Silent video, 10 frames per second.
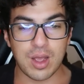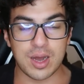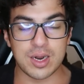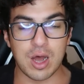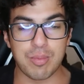
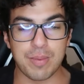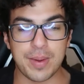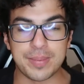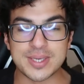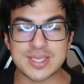Uh, to help
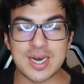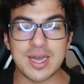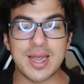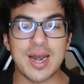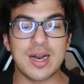Republican
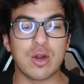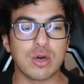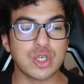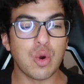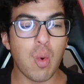Senate candidate
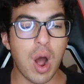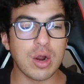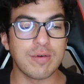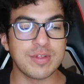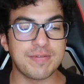Herschel
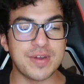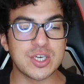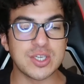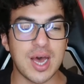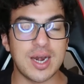Walker over the
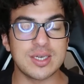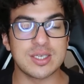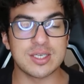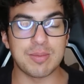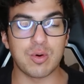finish line in
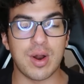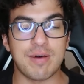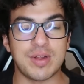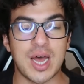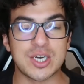his December
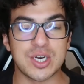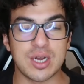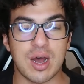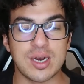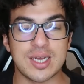runoff election,
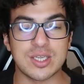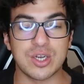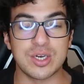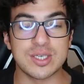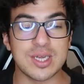a contest
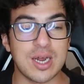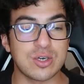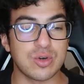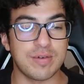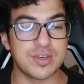that could
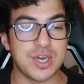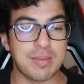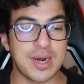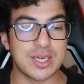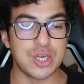decide control of the
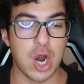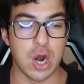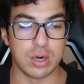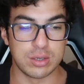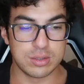chamber next
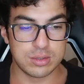year.